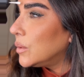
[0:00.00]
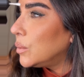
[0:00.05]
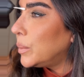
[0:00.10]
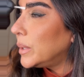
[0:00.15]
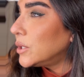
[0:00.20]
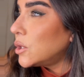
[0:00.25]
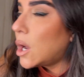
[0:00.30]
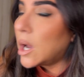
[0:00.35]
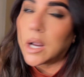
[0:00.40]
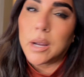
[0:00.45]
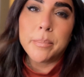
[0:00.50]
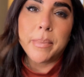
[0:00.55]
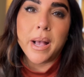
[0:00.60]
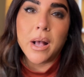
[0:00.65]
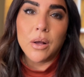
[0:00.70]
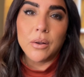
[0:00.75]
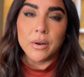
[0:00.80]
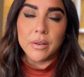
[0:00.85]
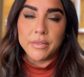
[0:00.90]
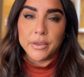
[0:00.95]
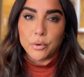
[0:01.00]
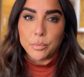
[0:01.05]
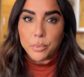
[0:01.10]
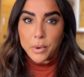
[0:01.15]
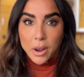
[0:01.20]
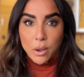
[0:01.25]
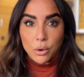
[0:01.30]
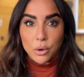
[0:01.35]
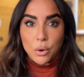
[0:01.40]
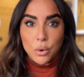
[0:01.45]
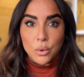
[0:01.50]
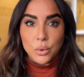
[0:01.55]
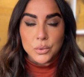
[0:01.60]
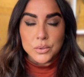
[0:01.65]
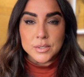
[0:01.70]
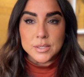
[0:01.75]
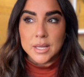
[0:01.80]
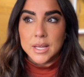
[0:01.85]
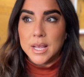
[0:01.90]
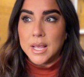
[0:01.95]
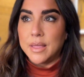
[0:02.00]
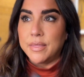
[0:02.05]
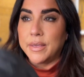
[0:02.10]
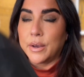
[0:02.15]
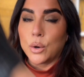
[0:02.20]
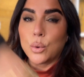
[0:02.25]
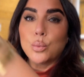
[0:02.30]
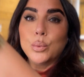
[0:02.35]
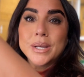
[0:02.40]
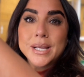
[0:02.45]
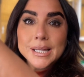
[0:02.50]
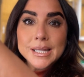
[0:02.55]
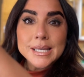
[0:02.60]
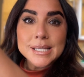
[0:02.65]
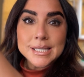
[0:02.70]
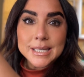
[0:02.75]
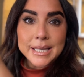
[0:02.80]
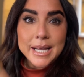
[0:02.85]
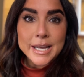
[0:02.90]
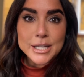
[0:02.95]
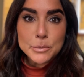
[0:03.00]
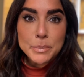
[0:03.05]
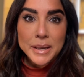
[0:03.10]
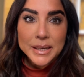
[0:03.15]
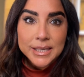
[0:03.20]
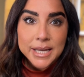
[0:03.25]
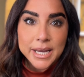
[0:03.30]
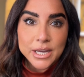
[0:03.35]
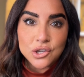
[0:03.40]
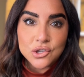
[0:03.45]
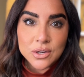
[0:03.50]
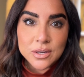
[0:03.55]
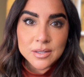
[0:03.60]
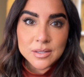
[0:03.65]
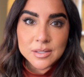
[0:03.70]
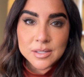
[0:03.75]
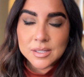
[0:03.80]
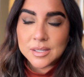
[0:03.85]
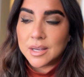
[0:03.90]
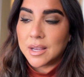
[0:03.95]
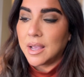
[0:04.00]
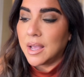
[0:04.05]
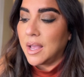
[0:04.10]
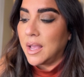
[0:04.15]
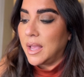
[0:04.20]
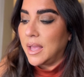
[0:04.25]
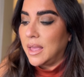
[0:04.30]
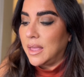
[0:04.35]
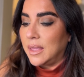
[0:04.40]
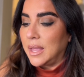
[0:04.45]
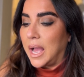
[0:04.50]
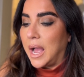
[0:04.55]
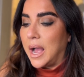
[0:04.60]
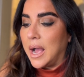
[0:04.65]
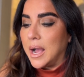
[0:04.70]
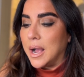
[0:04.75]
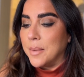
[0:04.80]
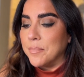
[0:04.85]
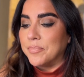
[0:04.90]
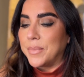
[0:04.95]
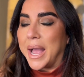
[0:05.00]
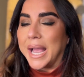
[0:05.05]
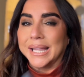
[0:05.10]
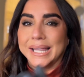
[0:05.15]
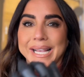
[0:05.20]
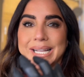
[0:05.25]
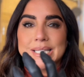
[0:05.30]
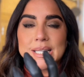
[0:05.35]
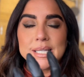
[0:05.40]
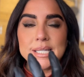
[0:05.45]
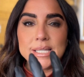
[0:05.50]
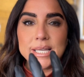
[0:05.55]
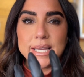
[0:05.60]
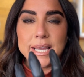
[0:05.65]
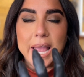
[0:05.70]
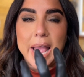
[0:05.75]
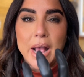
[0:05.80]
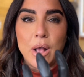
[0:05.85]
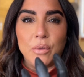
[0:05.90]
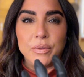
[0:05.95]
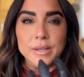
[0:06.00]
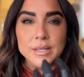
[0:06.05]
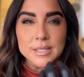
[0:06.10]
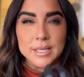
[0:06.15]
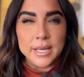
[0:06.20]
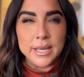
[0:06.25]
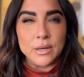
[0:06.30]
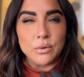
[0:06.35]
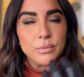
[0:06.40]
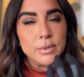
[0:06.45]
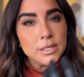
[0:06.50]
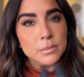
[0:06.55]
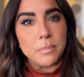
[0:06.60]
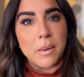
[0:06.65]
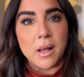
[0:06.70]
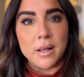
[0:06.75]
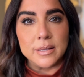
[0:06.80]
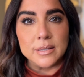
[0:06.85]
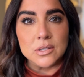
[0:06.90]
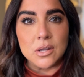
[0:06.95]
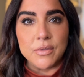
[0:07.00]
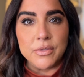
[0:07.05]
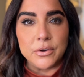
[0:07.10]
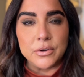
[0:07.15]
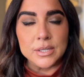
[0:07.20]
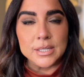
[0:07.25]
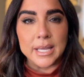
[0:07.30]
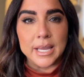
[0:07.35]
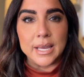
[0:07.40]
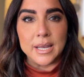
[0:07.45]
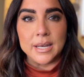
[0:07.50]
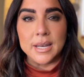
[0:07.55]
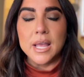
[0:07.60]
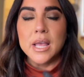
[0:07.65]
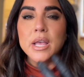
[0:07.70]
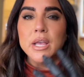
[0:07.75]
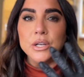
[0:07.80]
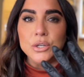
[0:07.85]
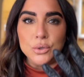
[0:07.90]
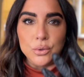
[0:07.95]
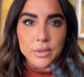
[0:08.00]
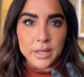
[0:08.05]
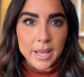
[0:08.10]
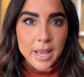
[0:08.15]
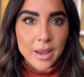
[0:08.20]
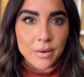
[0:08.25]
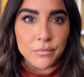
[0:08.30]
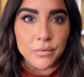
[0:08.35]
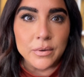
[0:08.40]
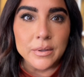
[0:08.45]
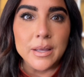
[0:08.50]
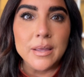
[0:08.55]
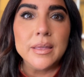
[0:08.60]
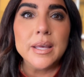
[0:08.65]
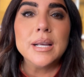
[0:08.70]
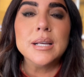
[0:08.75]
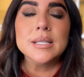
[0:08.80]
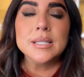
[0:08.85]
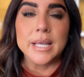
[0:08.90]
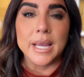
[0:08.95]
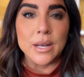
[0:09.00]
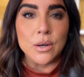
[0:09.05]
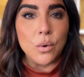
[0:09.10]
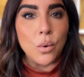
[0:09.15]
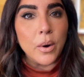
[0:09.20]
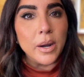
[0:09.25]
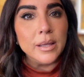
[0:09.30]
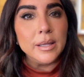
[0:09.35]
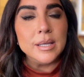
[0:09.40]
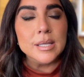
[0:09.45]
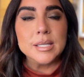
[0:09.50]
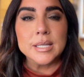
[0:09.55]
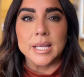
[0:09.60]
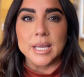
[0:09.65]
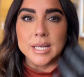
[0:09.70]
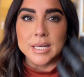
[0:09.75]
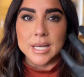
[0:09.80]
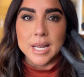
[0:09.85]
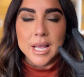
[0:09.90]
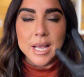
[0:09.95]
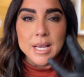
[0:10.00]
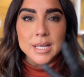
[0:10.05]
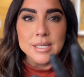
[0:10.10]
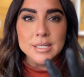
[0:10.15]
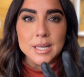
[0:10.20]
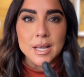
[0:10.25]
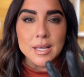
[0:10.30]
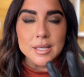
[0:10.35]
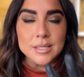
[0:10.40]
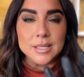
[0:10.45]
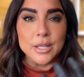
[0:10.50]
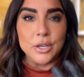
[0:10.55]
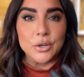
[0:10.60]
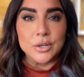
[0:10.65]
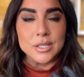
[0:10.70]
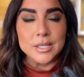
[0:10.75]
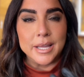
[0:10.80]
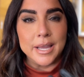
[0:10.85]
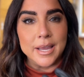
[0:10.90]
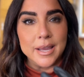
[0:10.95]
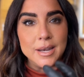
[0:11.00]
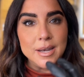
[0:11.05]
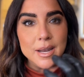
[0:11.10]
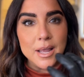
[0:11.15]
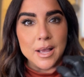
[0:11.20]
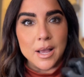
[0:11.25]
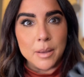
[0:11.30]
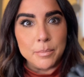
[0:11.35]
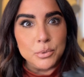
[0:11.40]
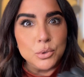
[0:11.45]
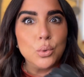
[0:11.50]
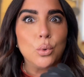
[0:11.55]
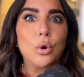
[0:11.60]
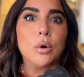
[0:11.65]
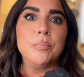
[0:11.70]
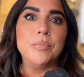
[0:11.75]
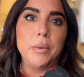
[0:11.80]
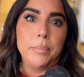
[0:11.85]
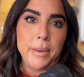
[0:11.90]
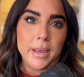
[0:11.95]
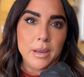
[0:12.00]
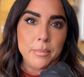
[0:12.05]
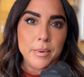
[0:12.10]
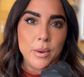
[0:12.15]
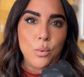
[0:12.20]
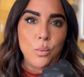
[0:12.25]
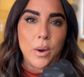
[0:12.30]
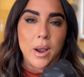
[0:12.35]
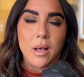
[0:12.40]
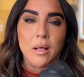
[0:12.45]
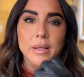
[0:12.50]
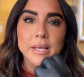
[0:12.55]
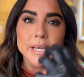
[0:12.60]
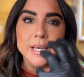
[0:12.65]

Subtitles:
We talk about their brow goals, their realistic expectations. I like to see how the tint responds on their skin. Do they have really thick skin, oily skin? Does their skin absorb the pigment well?